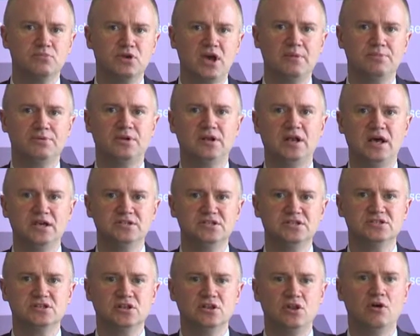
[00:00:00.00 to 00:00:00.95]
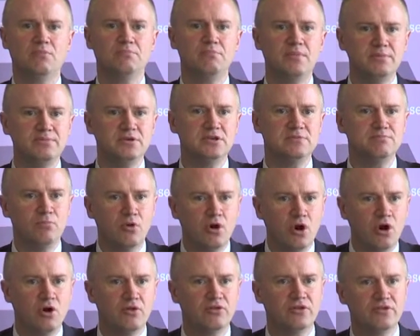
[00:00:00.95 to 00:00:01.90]
capitalises a lot, maybe
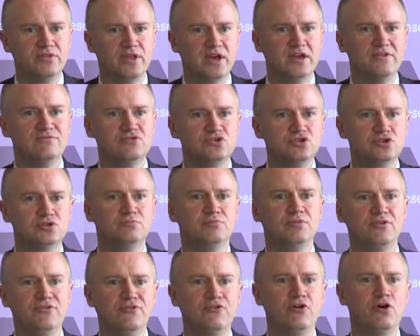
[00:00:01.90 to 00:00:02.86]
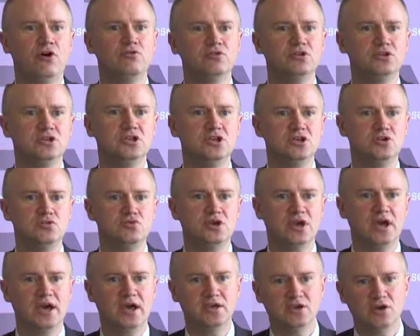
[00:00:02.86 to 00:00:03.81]
more than they've done before in the
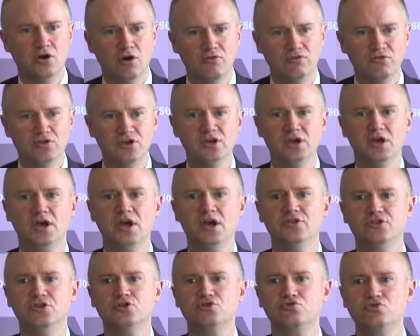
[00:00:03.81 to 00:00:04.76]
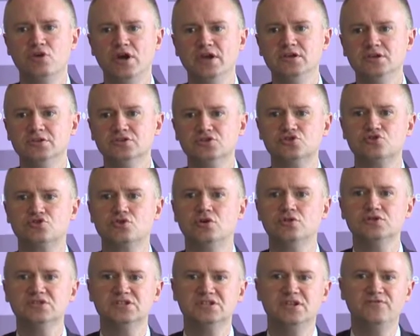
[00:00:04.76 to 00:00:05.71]
UK, on the great
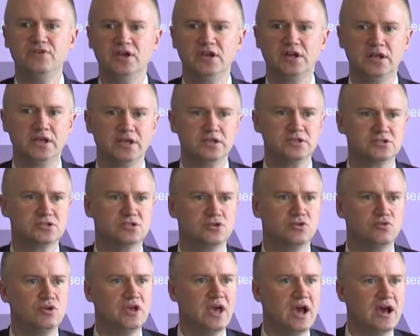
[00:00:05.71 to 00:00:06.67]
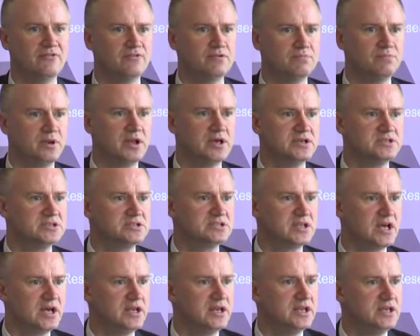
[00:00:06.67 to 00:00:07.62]
strong civic links that we have in places
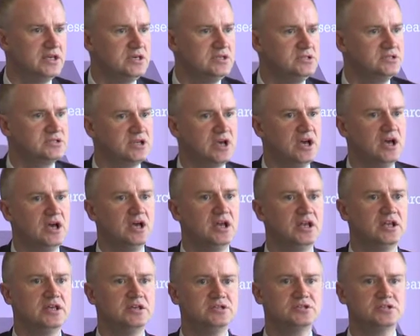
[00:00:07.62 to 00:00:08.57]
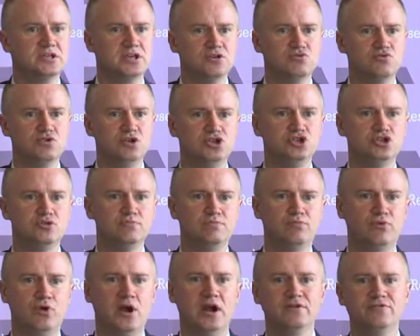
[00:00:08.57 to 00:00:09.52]
like Leeds City region,
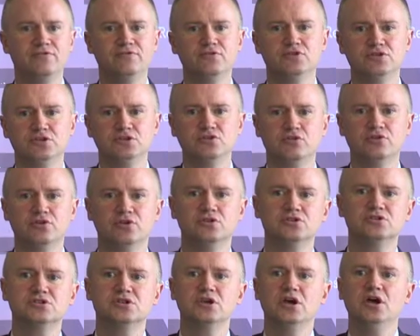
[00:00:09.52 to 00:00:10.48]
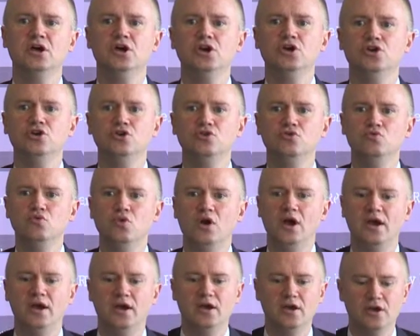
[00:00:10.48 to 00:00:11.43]
Bradford and others, who
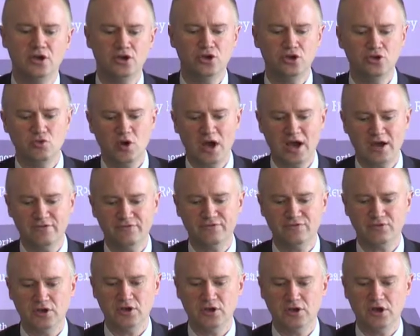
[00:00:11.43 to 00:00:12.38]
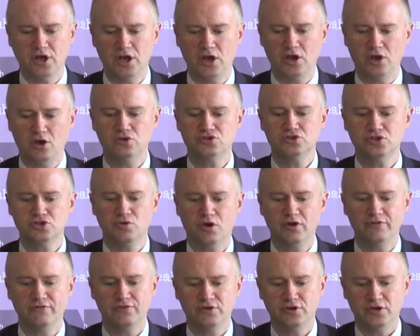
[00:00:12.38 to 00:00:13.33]
have a lot to
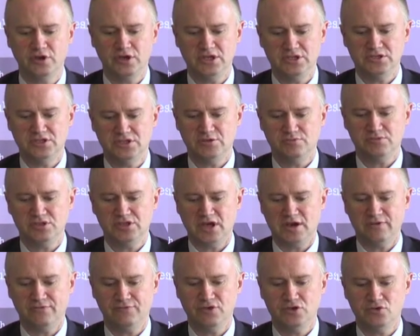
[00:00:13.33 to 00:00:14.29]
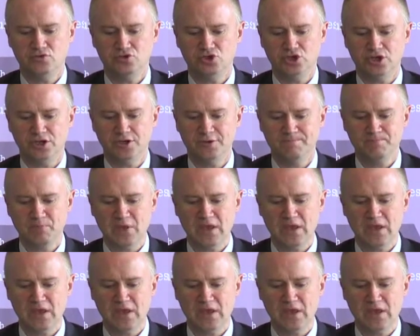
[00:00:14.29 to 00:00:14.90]
offer in terms of that future.